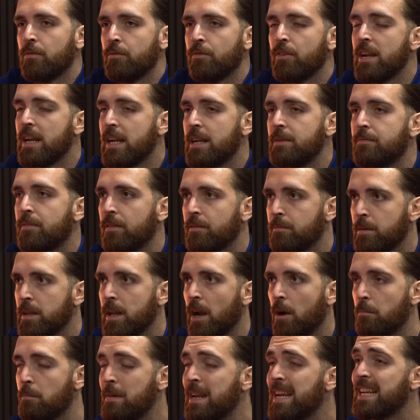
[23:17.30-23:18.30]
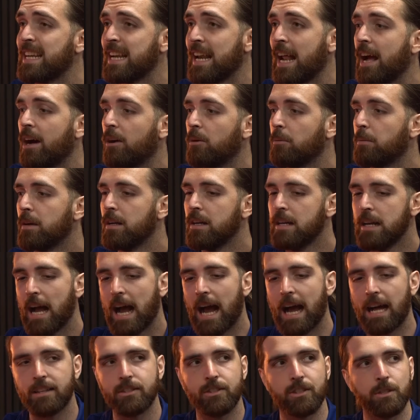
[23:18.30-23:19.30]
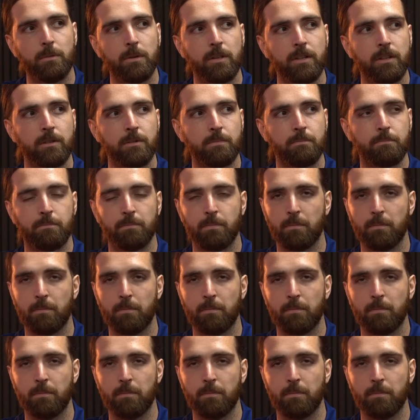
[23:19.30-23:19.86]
really, needing help, and someone who's